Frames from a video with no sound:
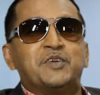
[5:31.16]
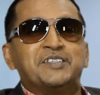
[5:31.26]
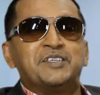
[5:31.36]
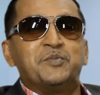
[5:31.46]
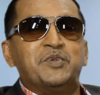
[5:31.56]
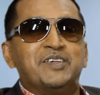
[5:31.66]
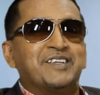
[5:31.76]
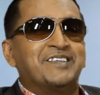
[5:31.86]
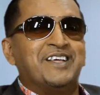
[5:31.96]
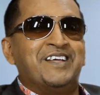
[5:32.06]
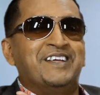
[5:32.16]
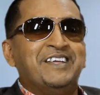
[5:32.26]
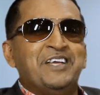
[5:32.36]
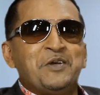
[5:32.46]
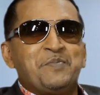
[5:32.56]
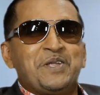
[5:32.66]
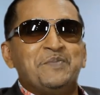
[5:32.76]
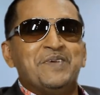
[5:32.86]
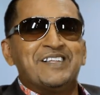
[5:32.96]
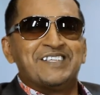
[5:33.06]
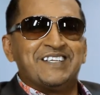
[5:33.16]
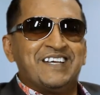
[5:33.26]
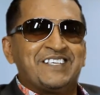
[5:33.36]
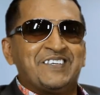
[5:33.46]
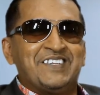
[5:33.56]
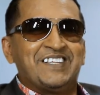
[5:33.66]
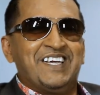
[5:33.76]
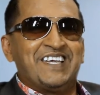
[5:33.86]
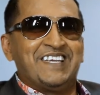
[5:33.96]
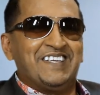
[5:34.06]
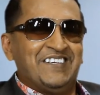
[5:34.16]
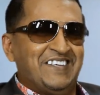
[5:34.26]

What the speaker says: on the table and pay the bills and that sort of thing.